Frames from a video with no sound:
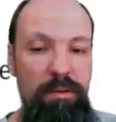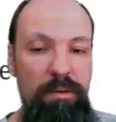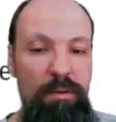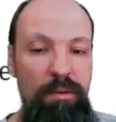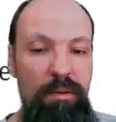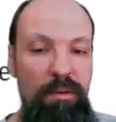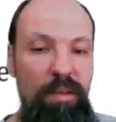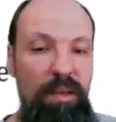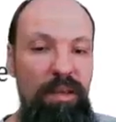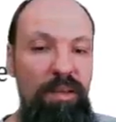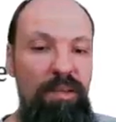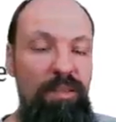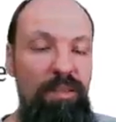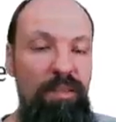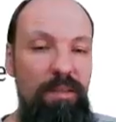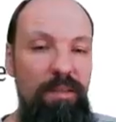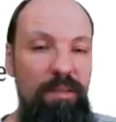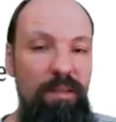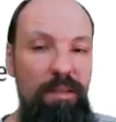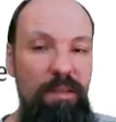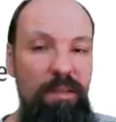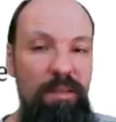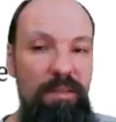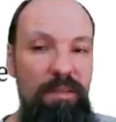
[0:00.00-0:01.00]

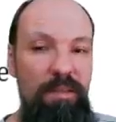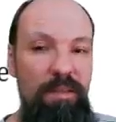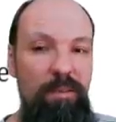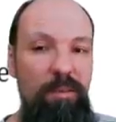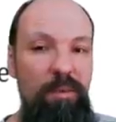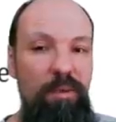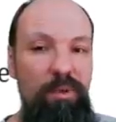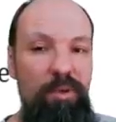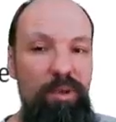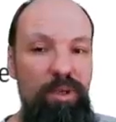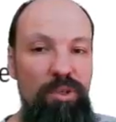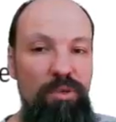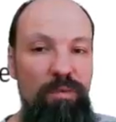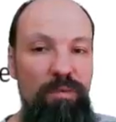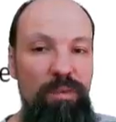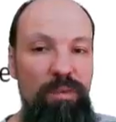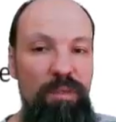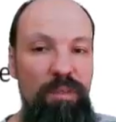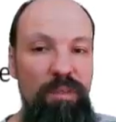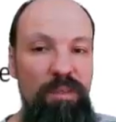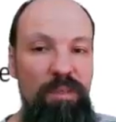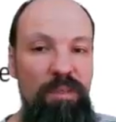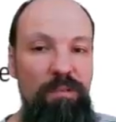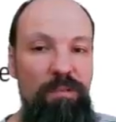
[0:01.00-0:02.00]
the distribution of
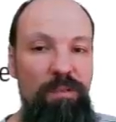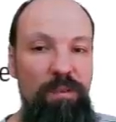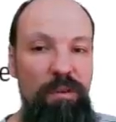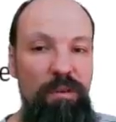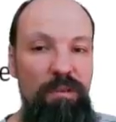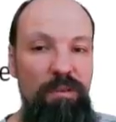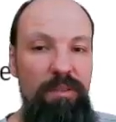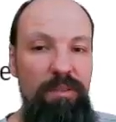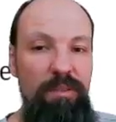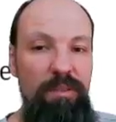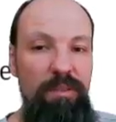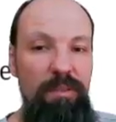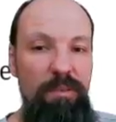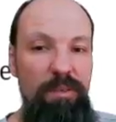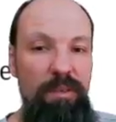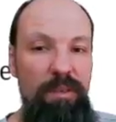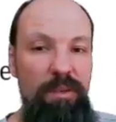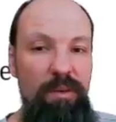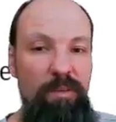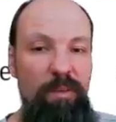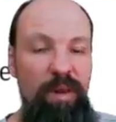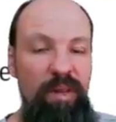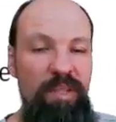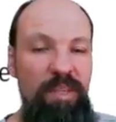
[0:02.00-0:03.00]
this difference
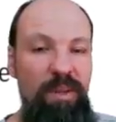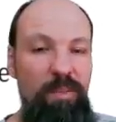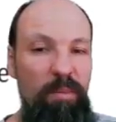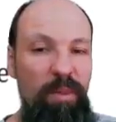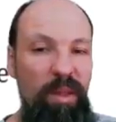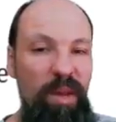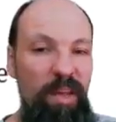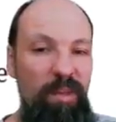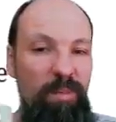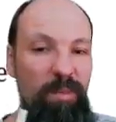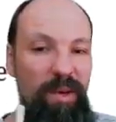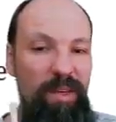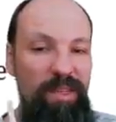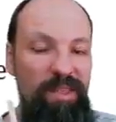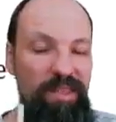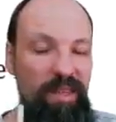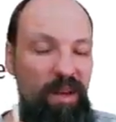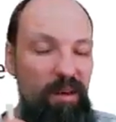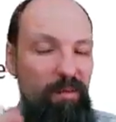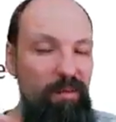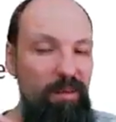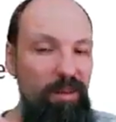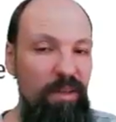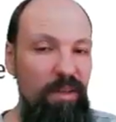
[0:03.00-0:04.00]
multiplied by
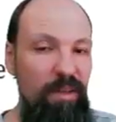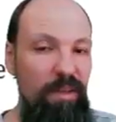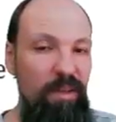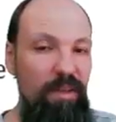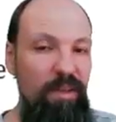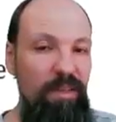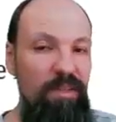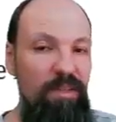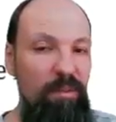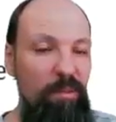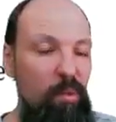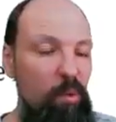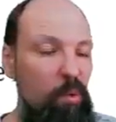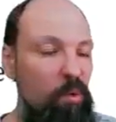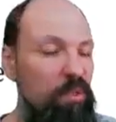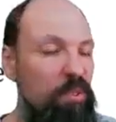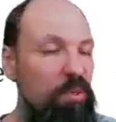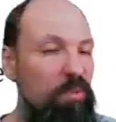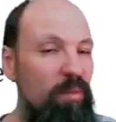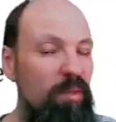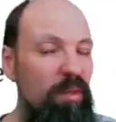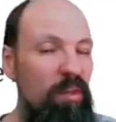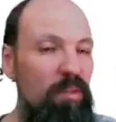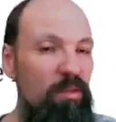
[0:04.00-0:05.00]
something is
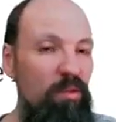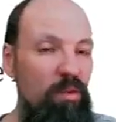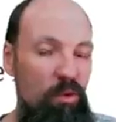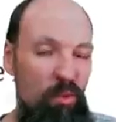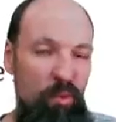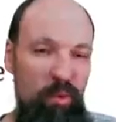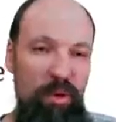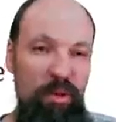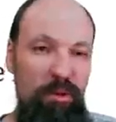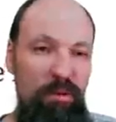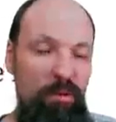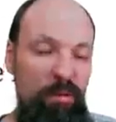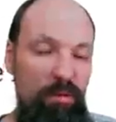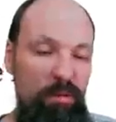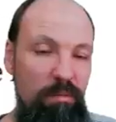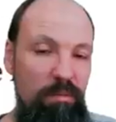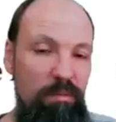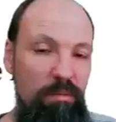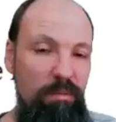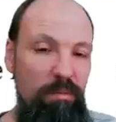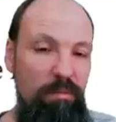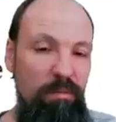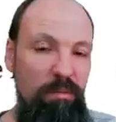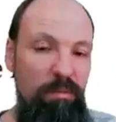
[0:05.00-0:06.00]
approximately normal.
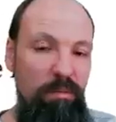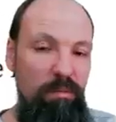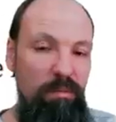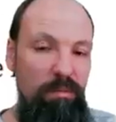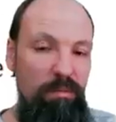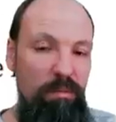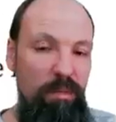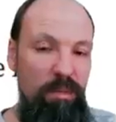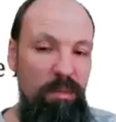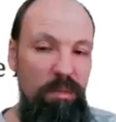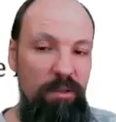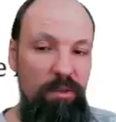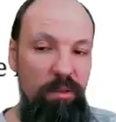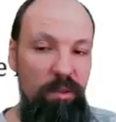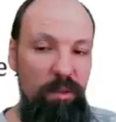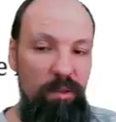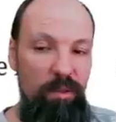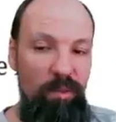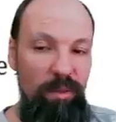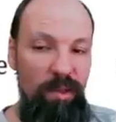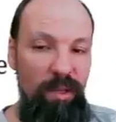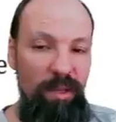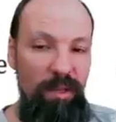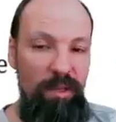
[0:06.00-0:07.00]
This is what
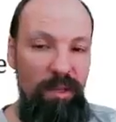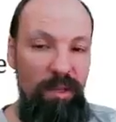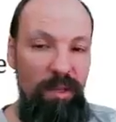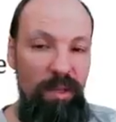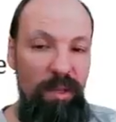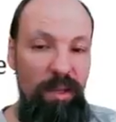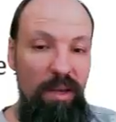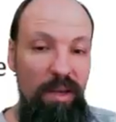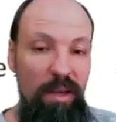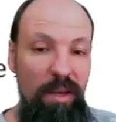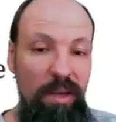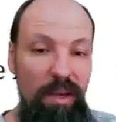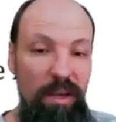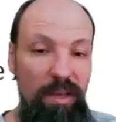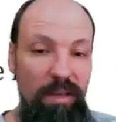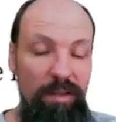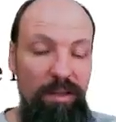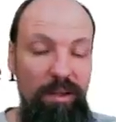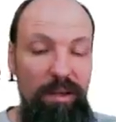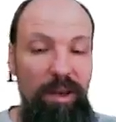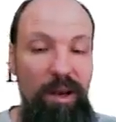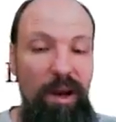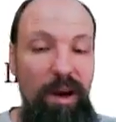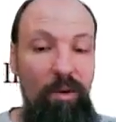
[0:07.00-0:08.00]
we get.
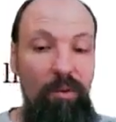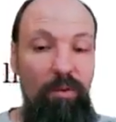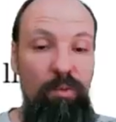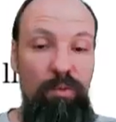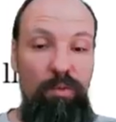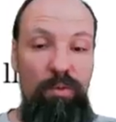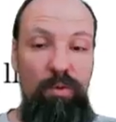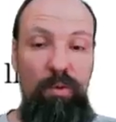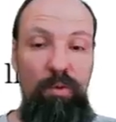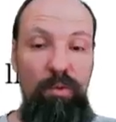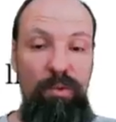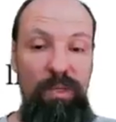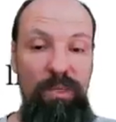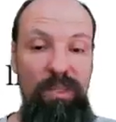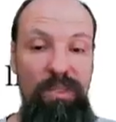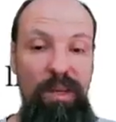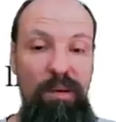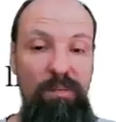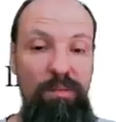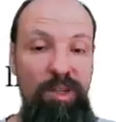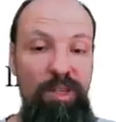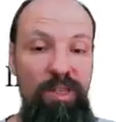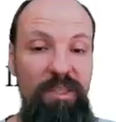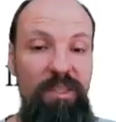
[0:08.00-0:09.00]
And how those
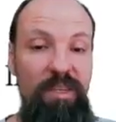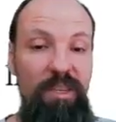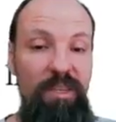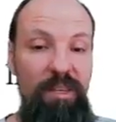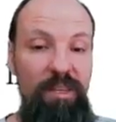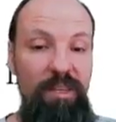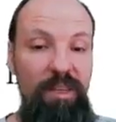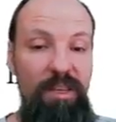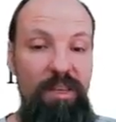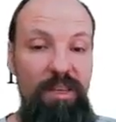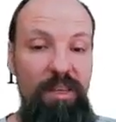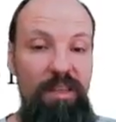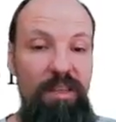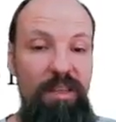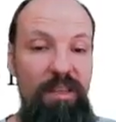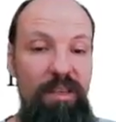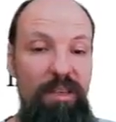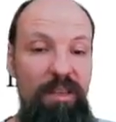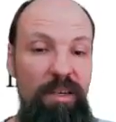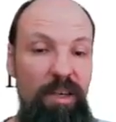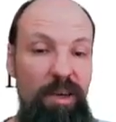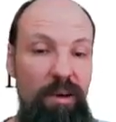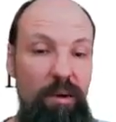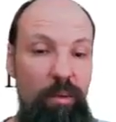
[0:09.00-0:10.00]
assumptions are related
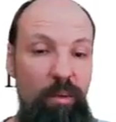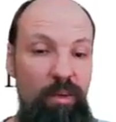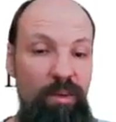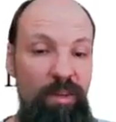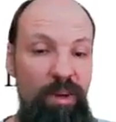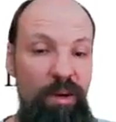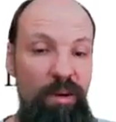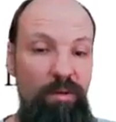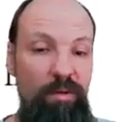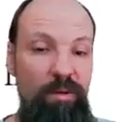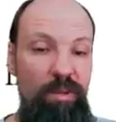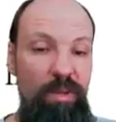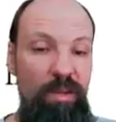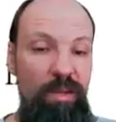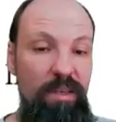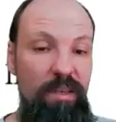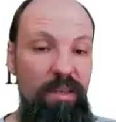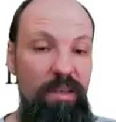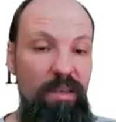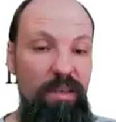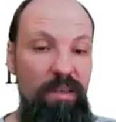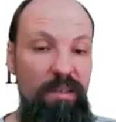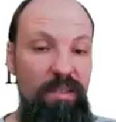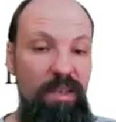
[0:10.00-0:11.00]
here? Yeah, without
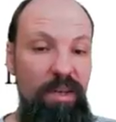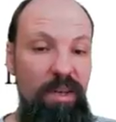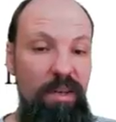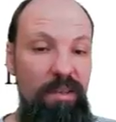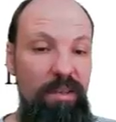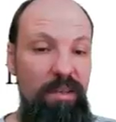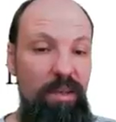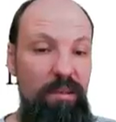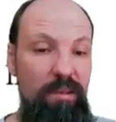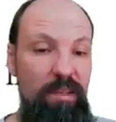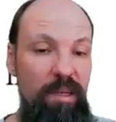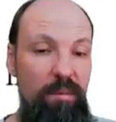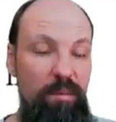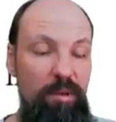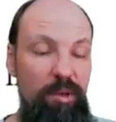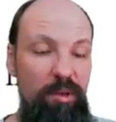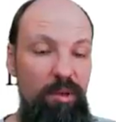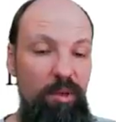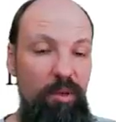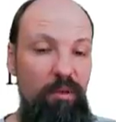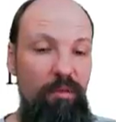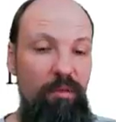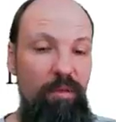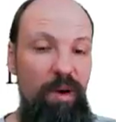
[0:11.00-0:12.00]
the second
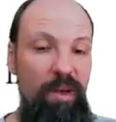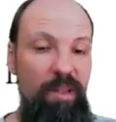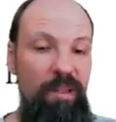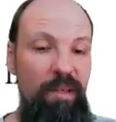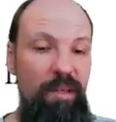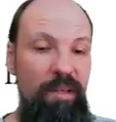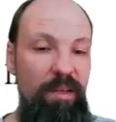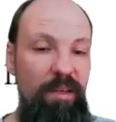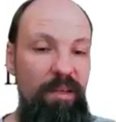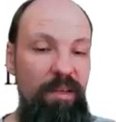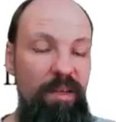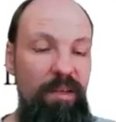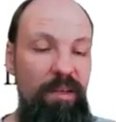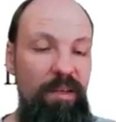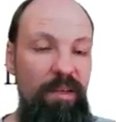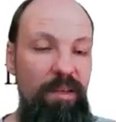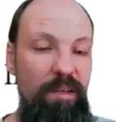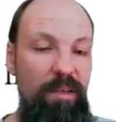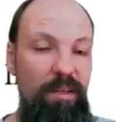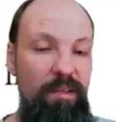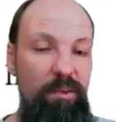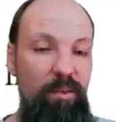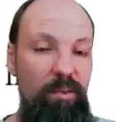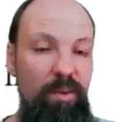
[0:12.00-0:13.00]
assumption of
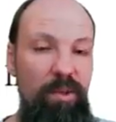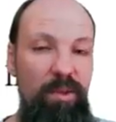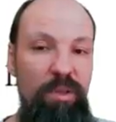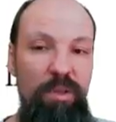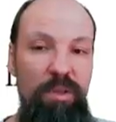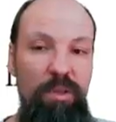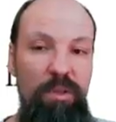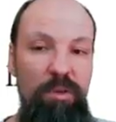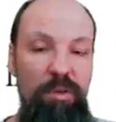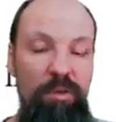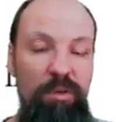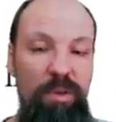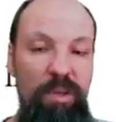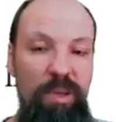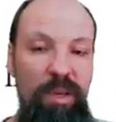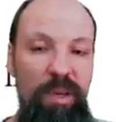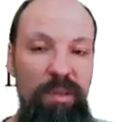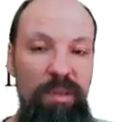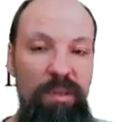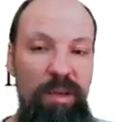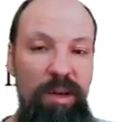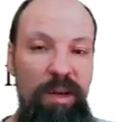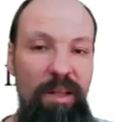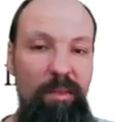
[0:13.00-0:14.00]
uncorrelatedness, we don't
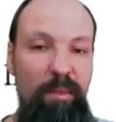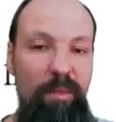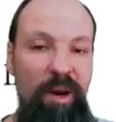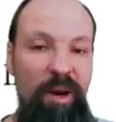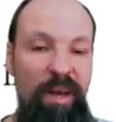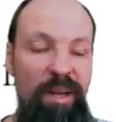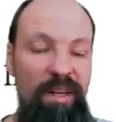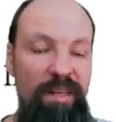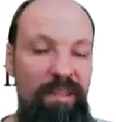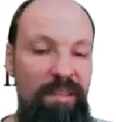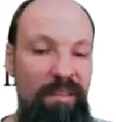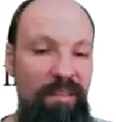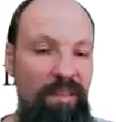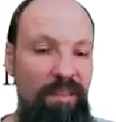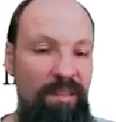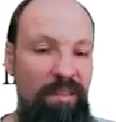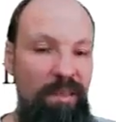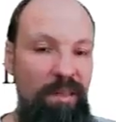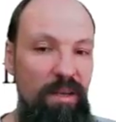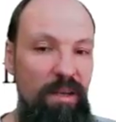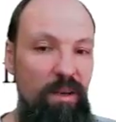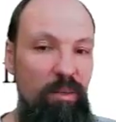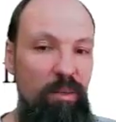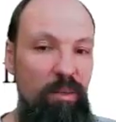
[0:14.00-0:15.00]
get
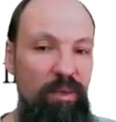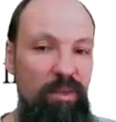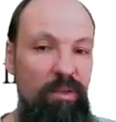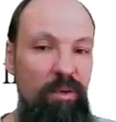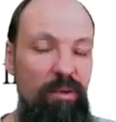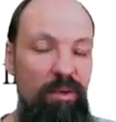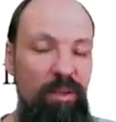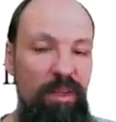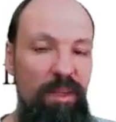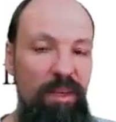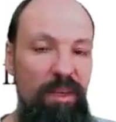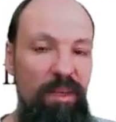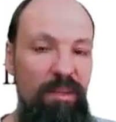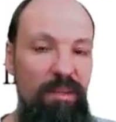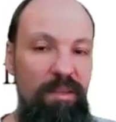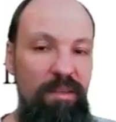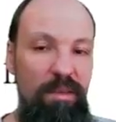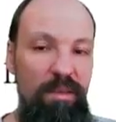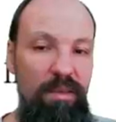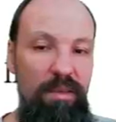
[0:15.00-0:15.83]
unbiasedness. We don't get